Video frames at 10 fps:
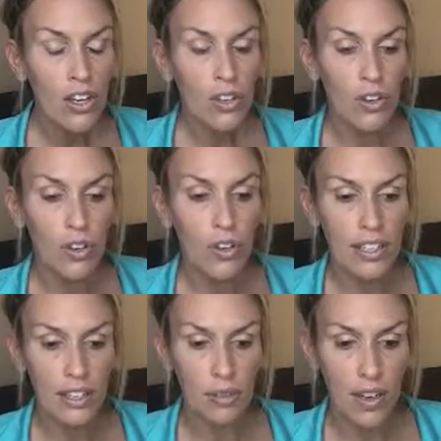you're
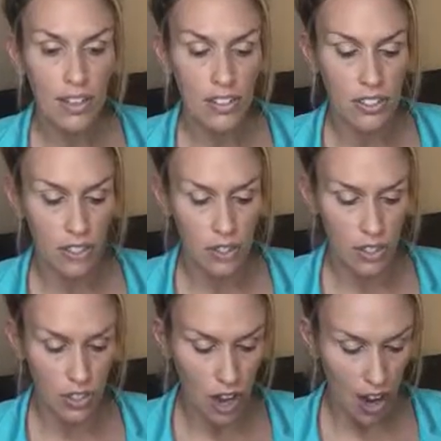going to want to
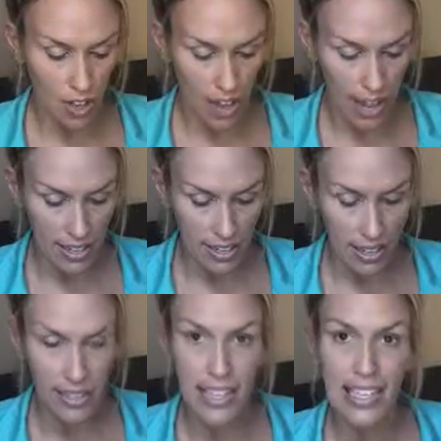start, I
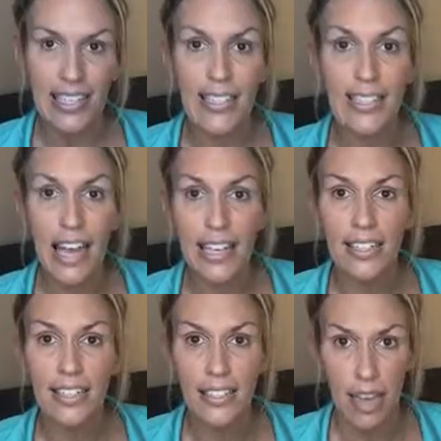get the
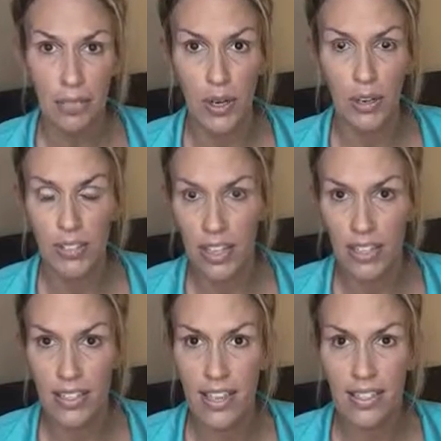insight timer. The
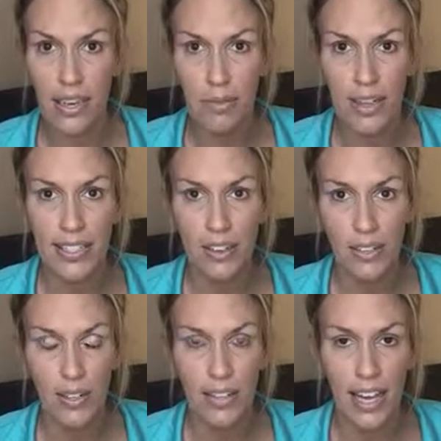insight timer, I
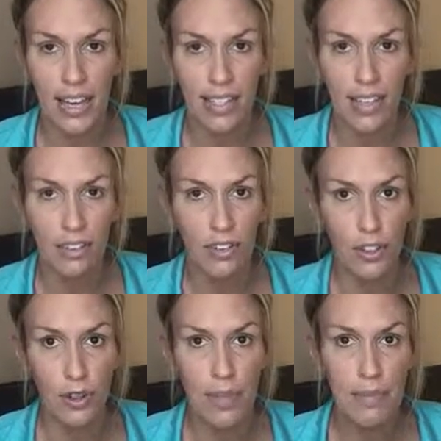downloaded that. I set it for
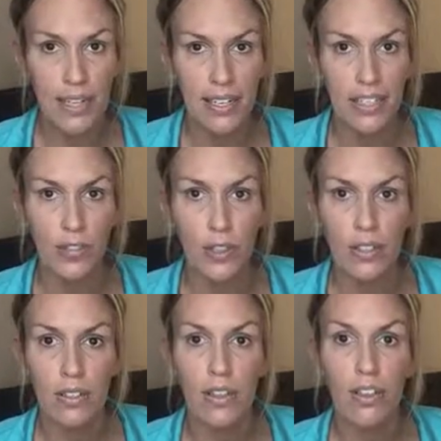30 minutes,
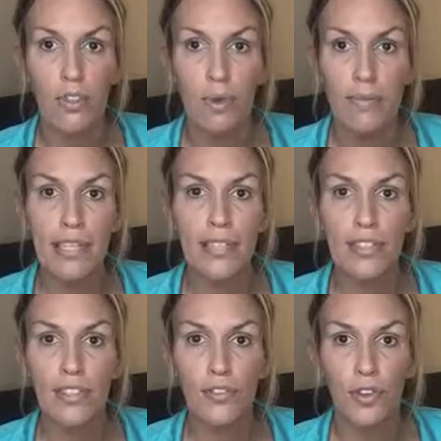for 3
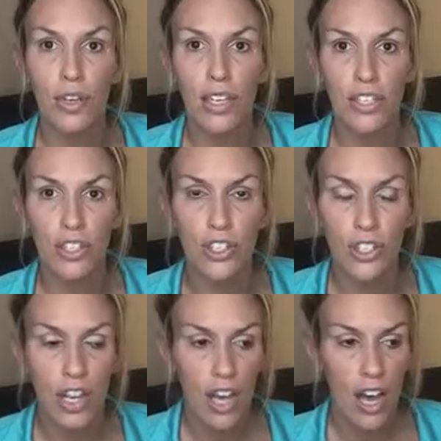minutes for each